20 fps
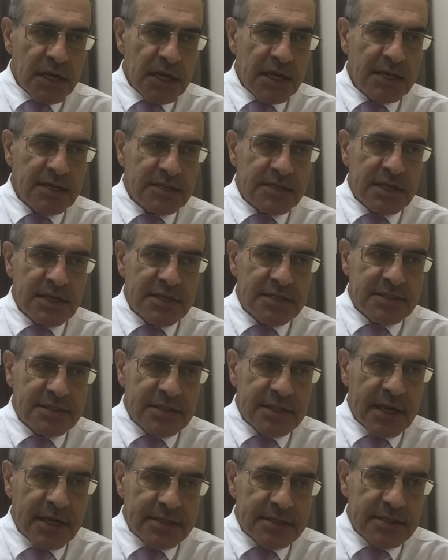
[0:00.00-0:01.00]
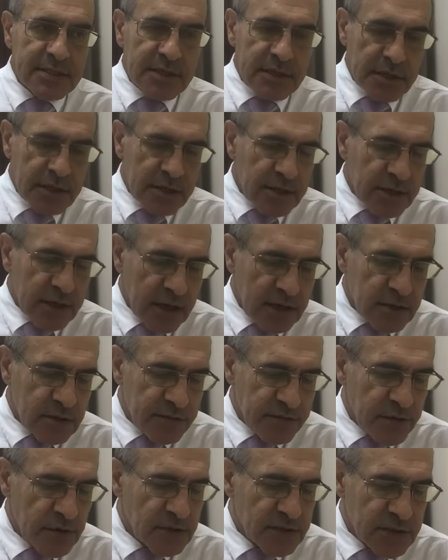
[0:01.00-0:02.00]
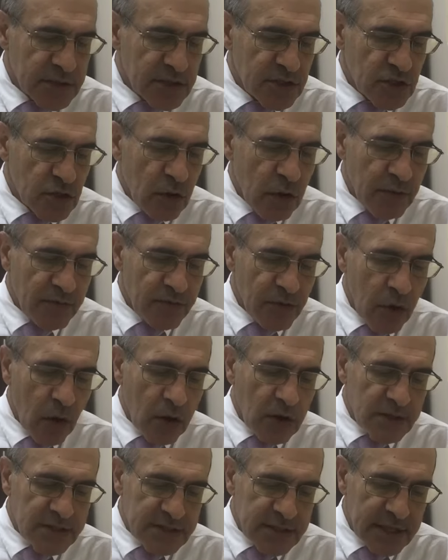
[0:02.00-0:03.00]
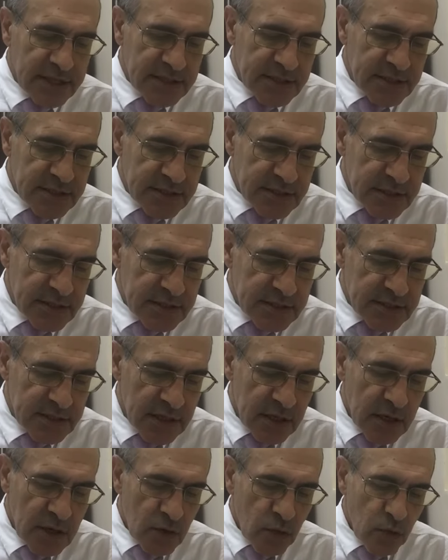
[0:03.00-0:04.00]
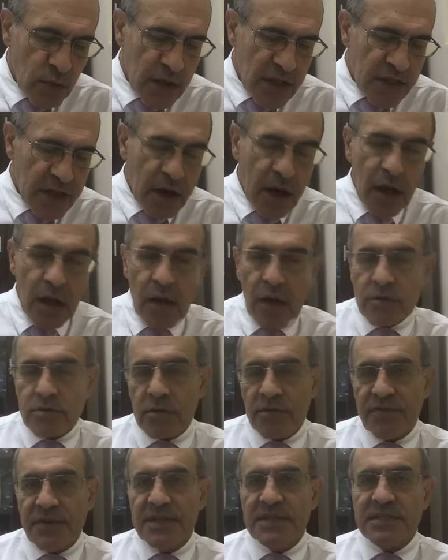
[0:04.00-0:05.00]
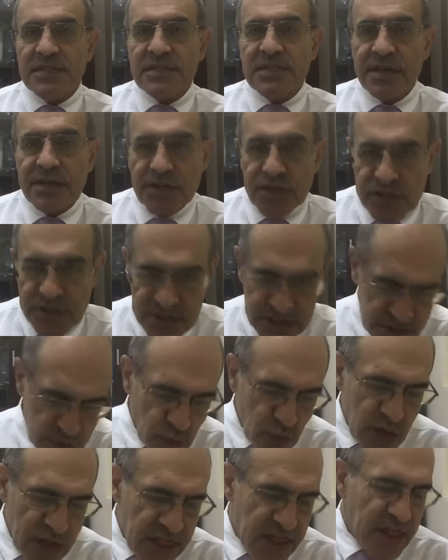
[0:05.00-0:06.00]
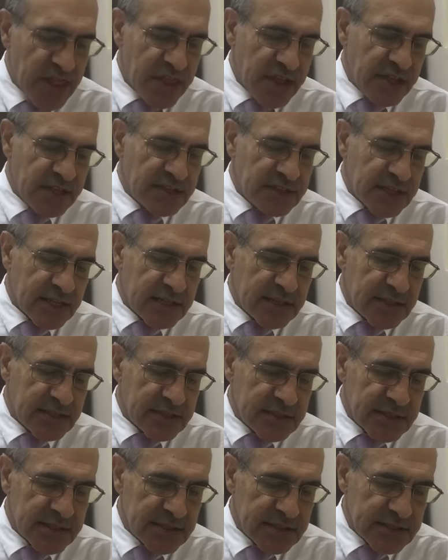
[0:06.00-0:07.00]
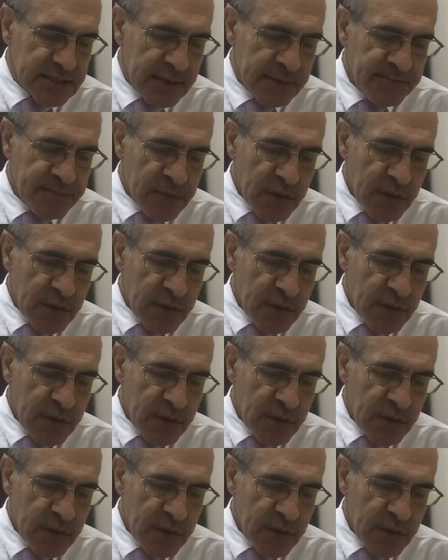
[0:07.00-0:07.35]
is that kind of usage of long sentences with a lot of insertions within these sentences,